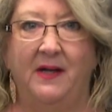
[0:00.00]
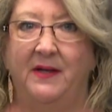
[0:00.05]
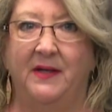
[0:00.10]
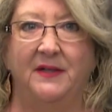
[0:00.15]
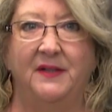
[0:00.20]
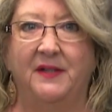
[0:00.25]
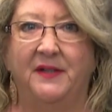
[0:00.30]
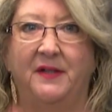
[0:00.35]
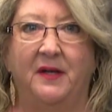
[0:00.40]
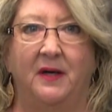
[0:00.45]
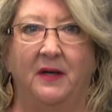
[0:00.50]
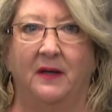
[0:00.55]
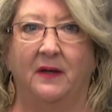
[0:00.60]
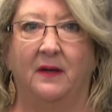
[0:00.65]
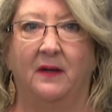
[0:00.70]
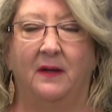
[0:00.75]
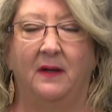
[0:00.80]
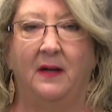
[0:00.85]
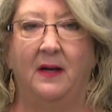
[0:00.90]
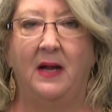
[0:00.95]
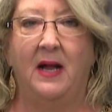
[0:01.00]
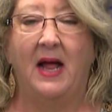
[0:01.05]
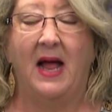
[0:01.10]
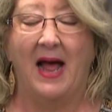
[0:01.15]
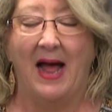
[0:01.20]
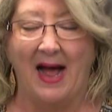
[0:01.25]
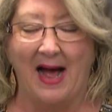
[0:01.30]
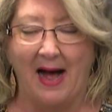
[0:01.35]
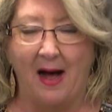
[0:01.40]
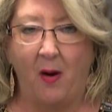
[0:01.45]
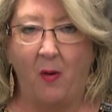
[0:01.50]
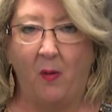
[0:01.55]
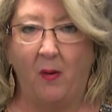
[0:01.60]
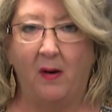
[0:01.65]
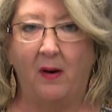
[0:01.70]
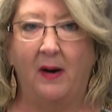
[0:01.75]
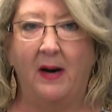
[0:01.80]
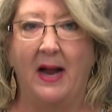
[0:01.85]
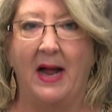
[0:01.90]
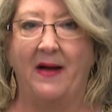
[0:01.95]
Doesn't start.
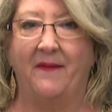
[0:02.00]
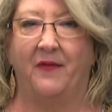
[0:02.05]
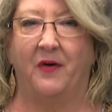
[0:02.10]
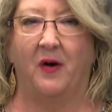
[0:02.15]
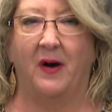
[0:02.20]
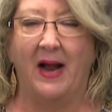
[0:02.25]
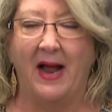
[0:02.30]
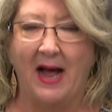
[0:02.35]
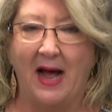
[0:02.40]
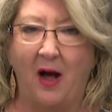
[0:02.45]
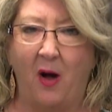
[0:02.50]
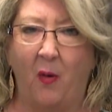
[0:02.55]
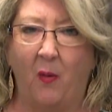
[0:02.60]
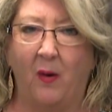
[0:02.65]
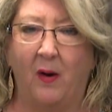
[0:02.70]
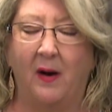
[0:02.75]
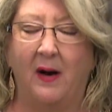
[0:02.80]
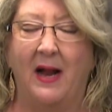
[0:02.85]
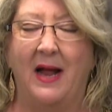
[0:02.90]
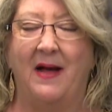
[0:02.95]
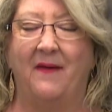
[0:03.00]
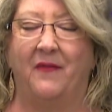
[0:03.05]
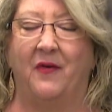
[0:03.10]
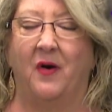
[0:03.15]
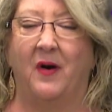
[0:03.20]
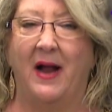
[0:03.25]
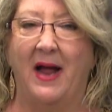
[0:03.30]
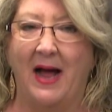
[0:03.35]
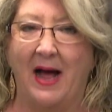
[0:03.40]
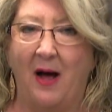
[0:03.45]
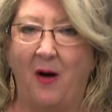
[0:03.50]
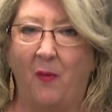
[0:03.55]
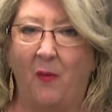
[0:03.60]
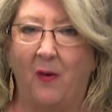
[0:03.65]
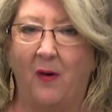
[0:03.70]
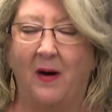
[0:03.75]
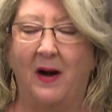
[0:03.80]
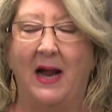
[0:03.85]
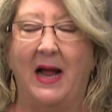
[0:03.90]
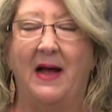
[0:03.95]
Hour after hour after
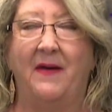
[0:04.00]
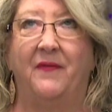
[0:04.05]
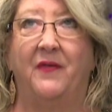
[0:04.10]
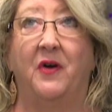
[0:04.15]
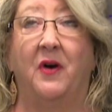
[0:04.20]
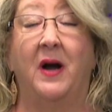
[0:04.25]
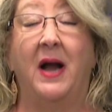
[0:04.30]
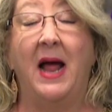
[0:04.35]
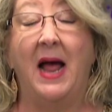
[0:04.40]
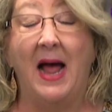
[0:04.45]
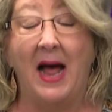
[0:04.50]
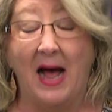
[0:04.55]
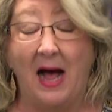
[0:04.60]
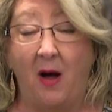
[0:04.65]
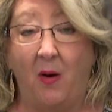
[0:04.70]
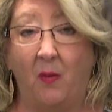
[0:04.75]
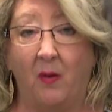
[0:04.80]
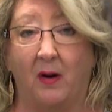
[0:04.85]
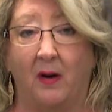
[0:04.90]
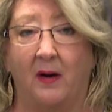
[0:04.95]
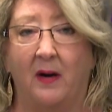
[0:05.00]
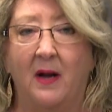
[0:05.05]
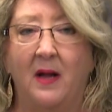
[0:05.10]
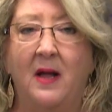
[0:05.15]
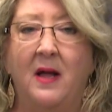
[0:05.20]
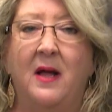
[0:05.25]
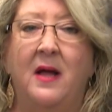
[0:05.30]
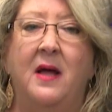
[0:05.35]
hour after hour,